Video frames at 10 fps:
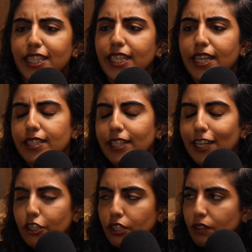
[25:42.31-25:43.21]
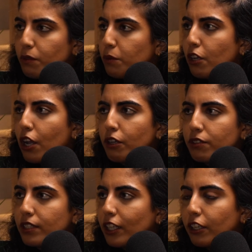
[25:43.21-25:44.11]
destinations was
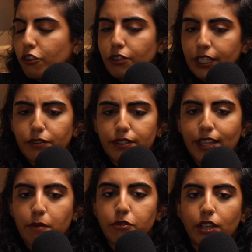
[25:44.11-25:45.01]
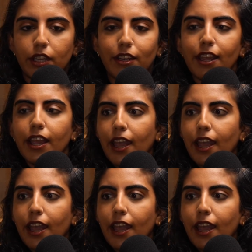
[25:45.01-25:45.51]
hosting a drinks reception,